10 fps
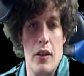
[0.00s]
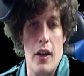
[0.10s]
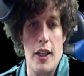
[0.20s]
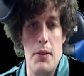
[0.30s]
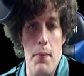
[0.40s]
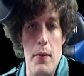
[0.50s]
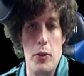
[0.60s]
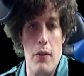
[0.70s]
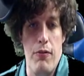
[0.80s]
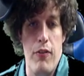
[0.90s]
This can be muzzled
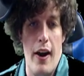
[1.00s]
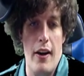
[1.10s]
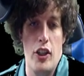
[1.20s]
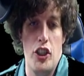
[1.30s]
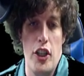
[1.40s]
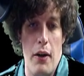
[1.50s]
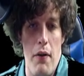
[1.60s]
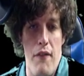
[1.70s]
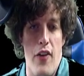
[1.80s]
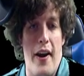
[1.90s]
with fire and shattered
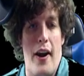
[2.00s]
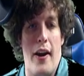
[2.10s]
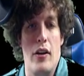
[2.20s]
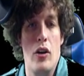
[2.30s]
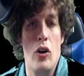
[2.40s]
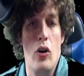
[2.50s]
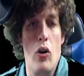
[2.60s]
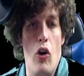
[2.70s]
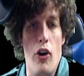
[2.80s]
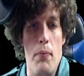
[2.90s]
with fighting.
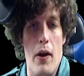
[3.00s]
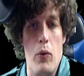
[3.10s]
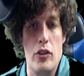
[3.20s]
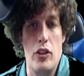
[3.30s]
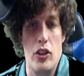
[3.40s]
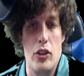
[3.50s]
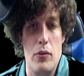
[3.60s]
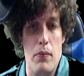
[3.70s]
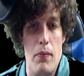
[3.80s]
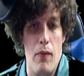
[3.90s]
Or you might want to
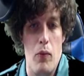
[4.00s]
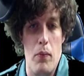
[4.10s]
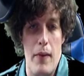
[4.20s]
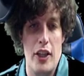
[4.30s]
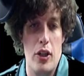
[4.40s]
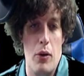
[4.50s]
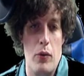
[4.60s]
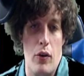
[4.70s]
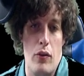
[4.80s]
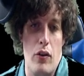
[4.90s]
smash it with
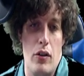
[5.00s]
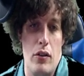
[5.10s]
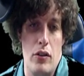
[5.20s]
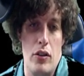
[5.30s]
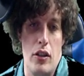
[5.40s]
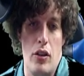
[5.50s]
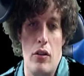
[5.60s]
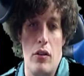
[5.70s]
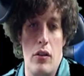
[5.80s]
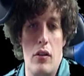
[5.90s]

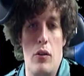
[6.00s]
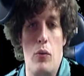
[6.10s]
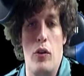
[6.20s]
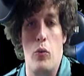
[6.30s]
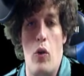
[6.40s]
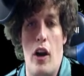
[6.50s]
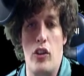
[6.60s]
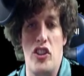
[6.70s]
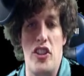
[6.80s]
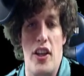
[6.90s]
with rock or
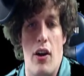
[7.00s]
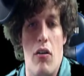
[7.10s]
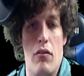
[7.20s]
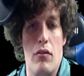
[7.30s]
steel.